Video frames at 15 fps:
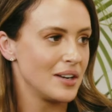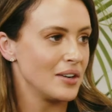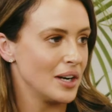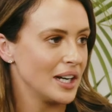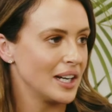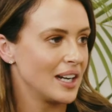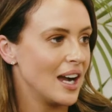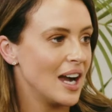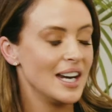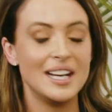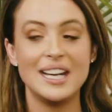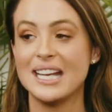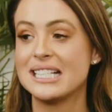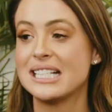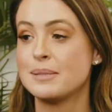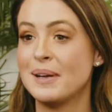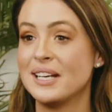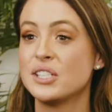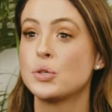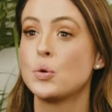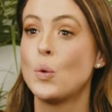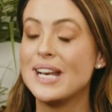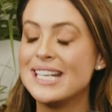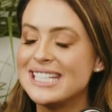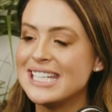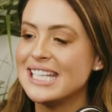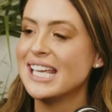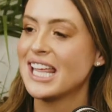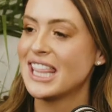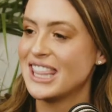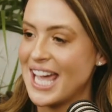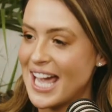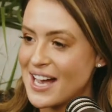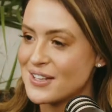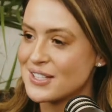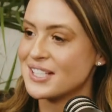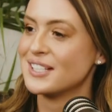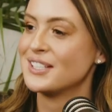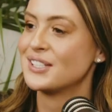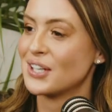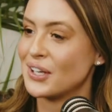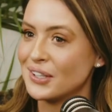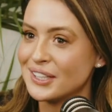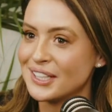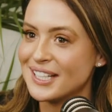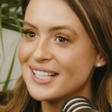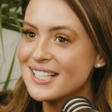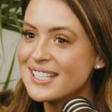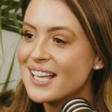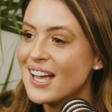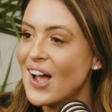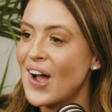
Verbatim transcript: credit card and he had spent $20,000